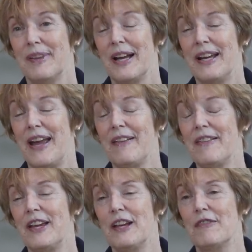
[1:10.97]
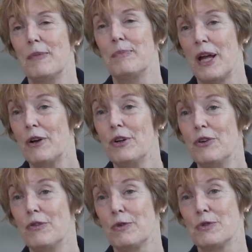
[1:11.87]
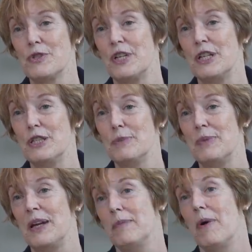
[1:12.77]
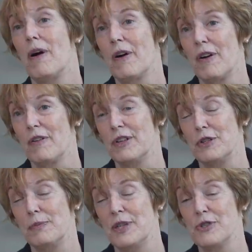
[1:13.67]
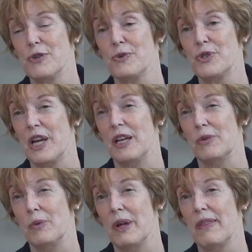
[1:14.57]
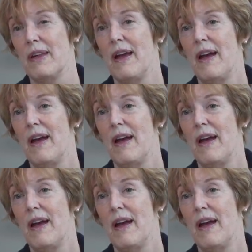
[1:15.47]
I can't think of a better university to be part of and to be associated with.